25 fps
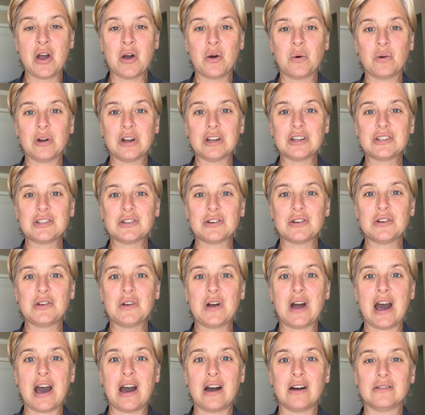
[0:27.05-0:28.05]
where I show you
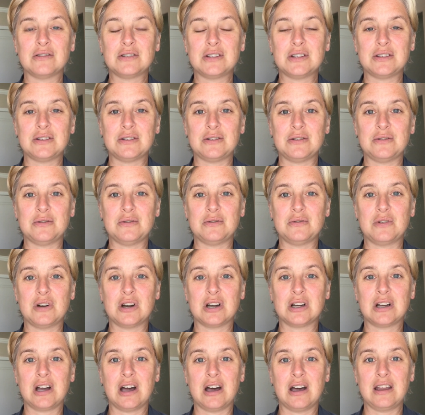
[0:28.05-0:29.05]
how to
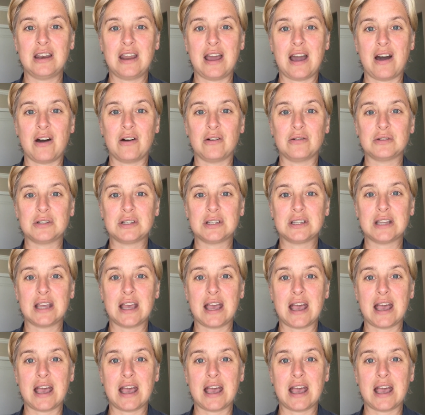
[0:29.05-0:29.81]
cut out